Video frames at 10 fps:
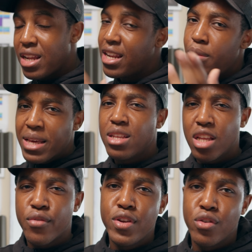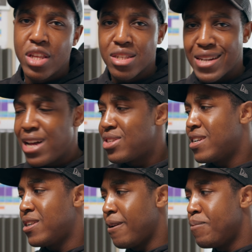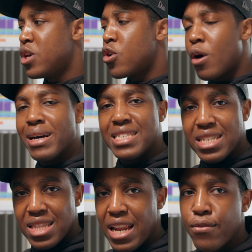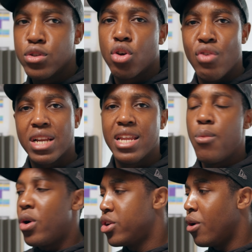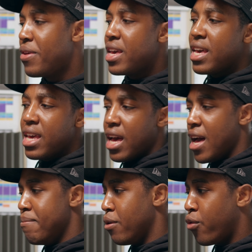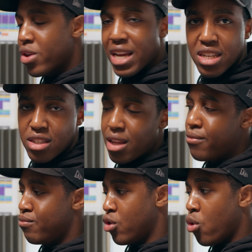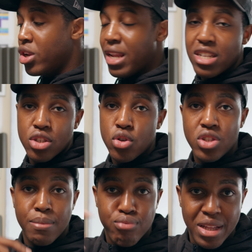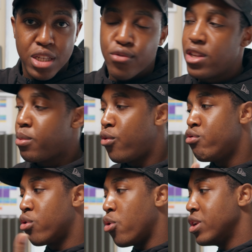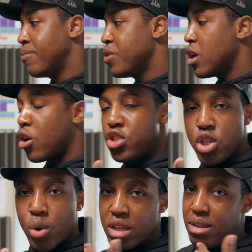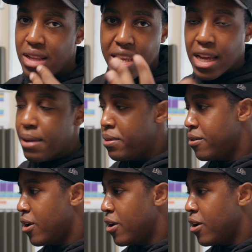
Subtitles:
and I'll make another video on this on how to actually go about setting the levels correctly and whatnot before you actually start recording, and just doing some practice rounds before recording, because you don't want any clipping,